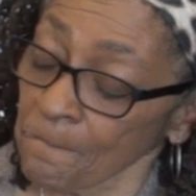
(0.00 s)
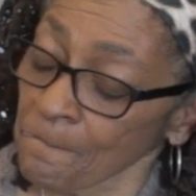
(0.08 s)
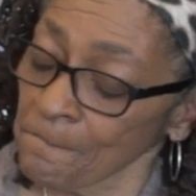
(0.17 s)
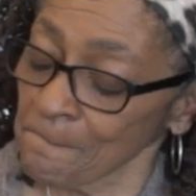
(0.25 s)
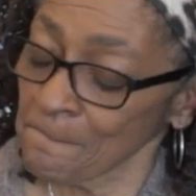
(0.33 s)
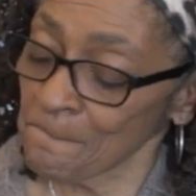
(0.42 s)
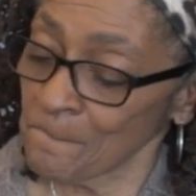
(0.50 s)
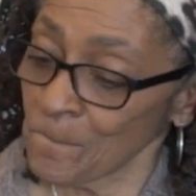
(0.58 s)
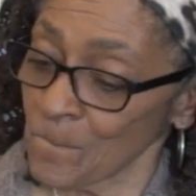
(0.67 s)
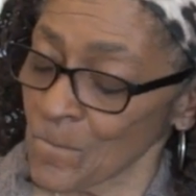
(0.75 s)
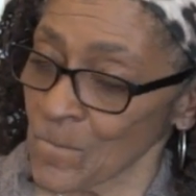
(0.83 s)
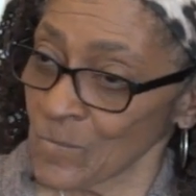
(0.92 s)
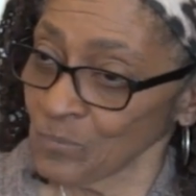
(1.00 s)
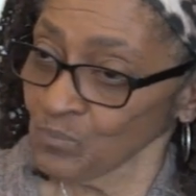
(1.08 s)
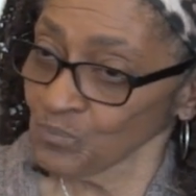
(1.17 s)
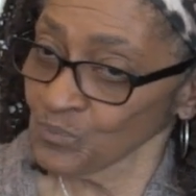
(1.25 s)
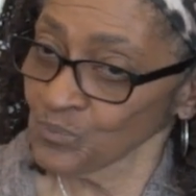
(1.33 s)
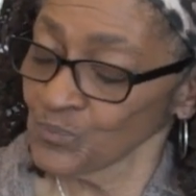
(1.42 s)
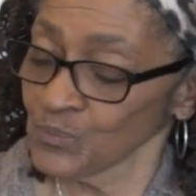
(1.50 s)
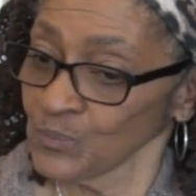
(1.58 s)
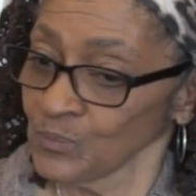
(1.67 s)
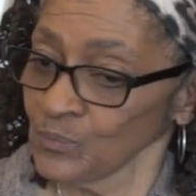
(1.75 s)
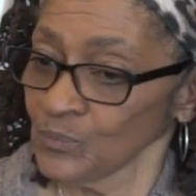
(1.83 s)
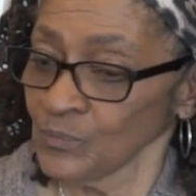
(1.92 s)

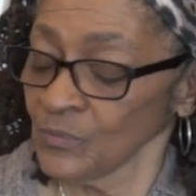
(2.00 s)
(silent)